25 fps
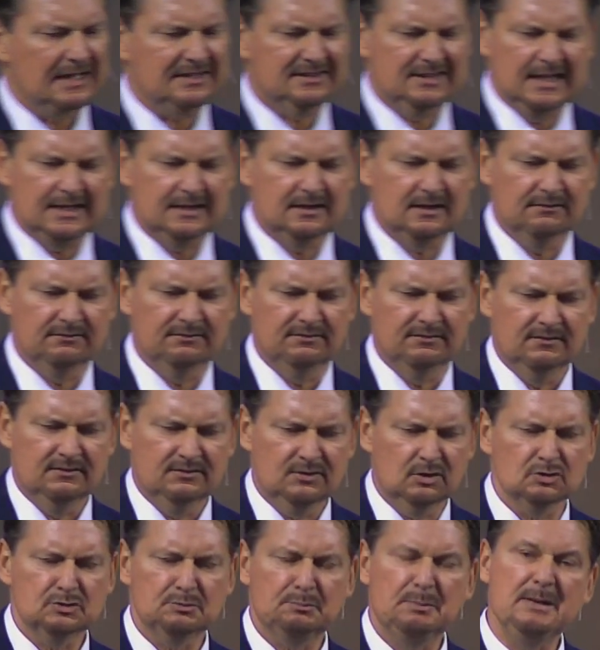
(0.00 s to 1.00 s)
I think of
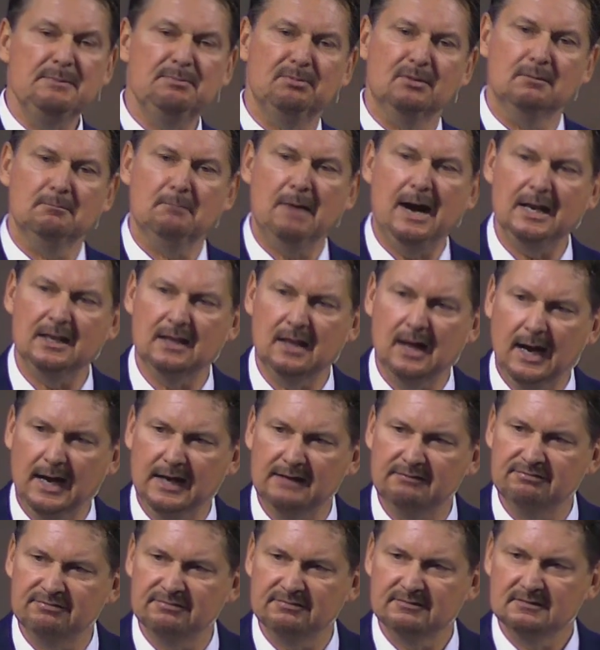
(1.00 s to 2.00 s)
those people in my
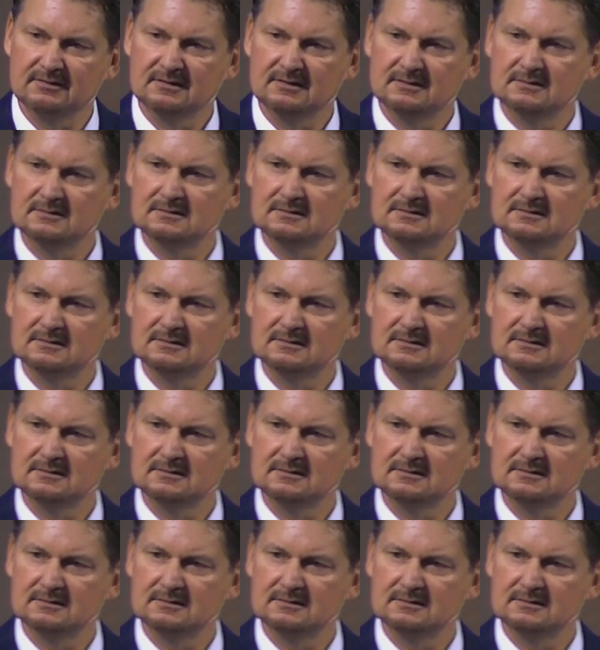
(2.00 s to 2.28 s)
life,